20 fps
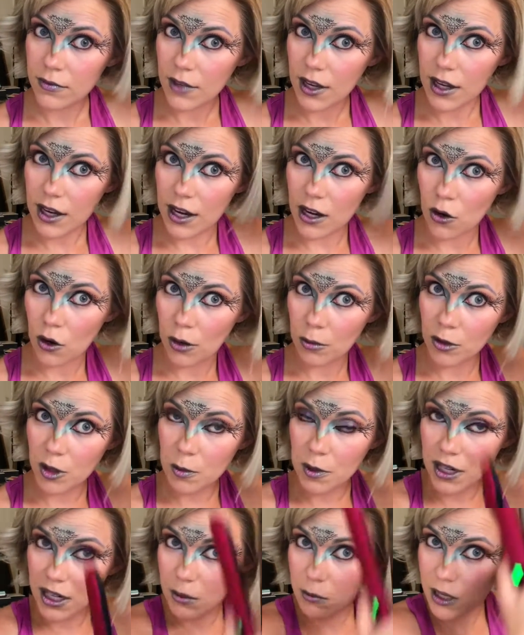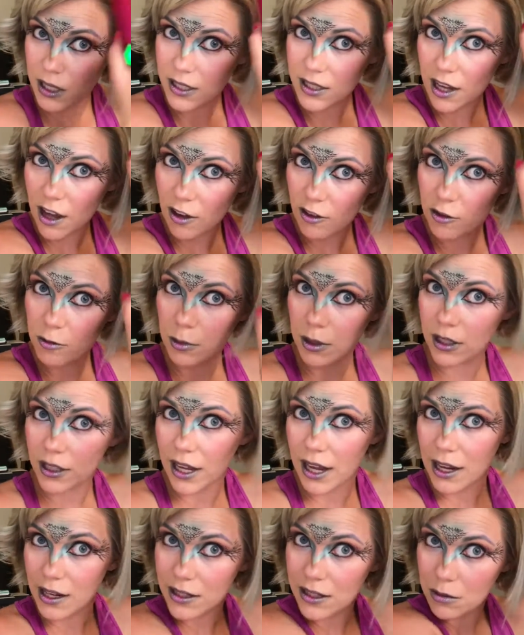And I know I'm repeating myself, but
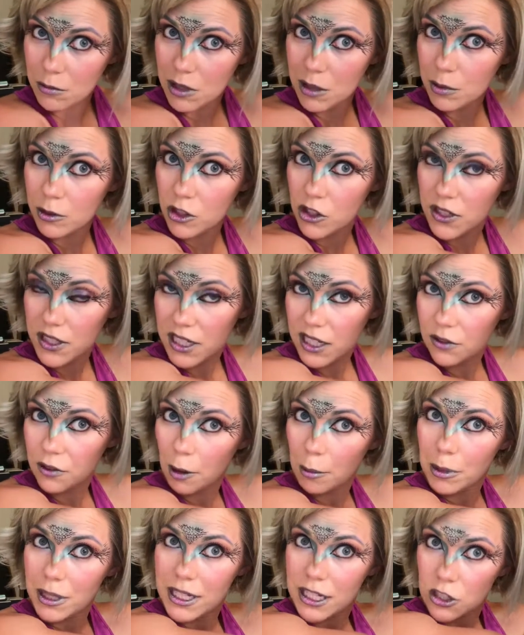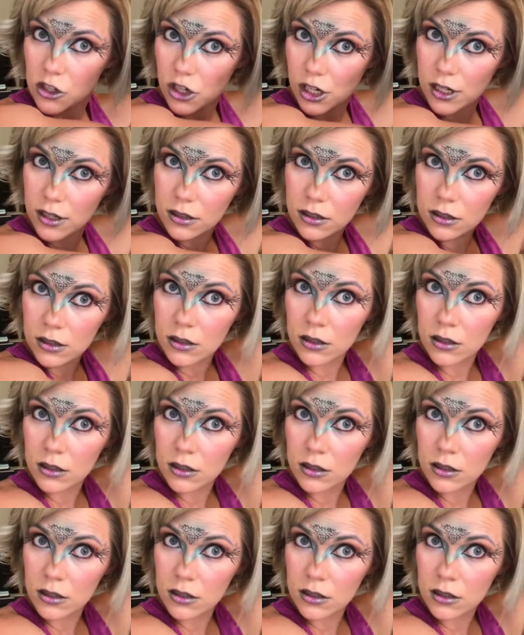like some people just need repetition.